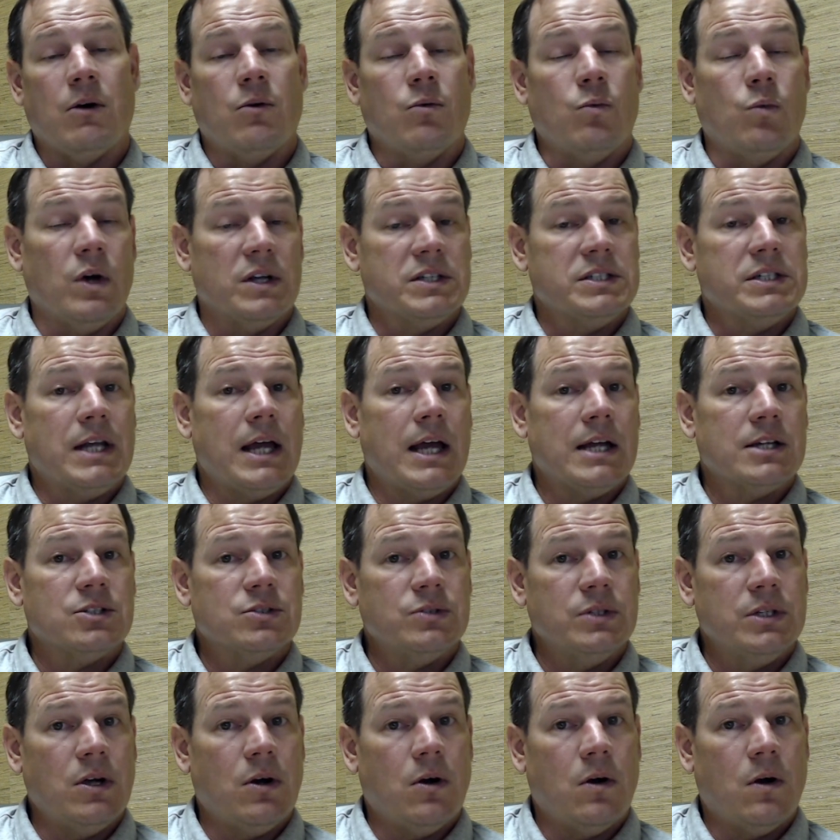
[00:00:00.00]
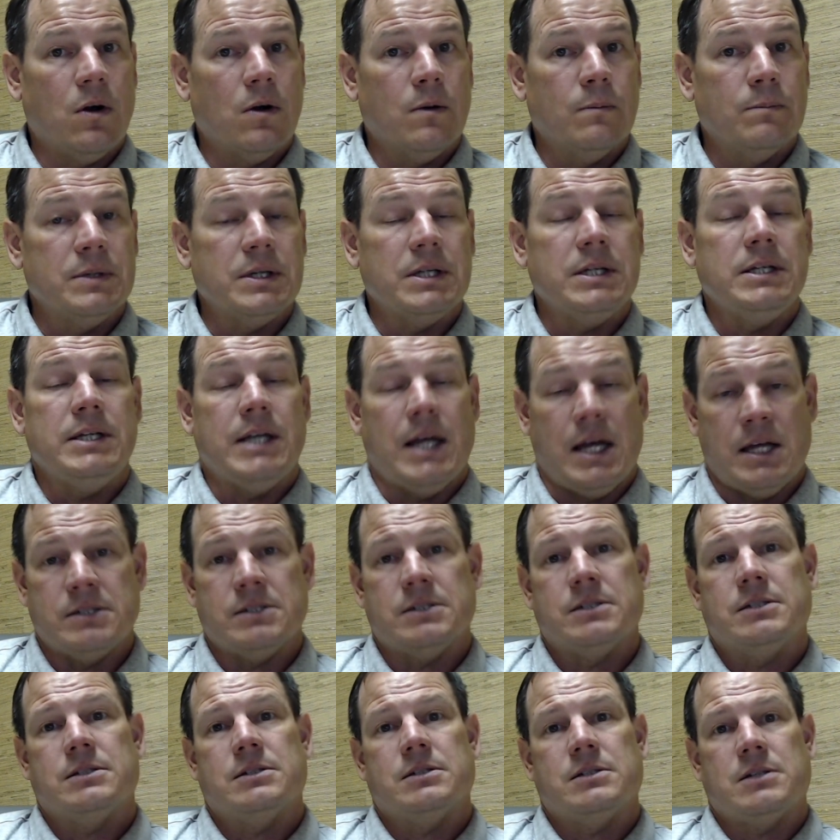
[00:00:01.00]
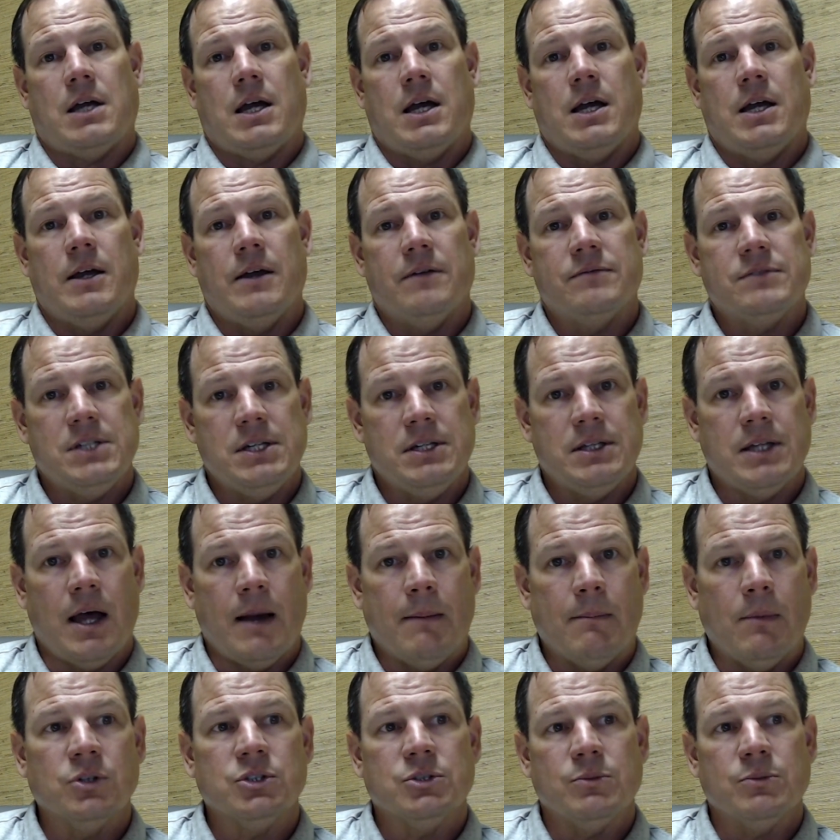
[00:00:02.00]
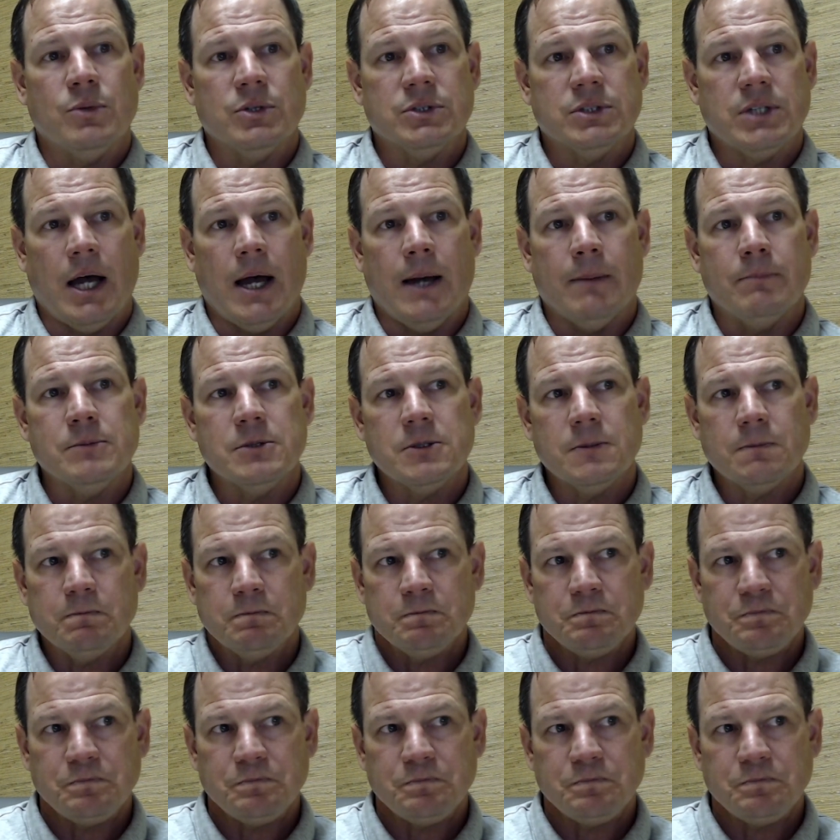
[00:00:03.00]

wasn't actually harmed? Yes, I have seen that multiple times.